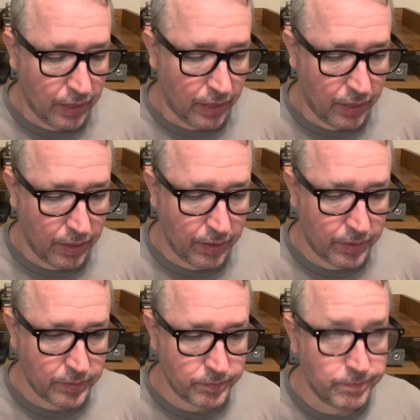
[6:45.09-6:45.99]

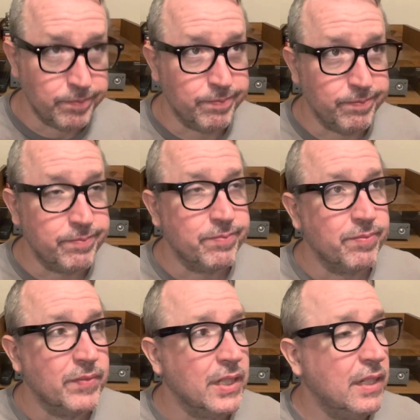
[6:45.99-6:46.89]
Um,
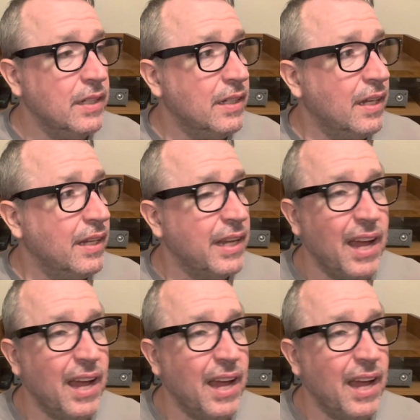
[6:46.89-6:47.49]
yeah,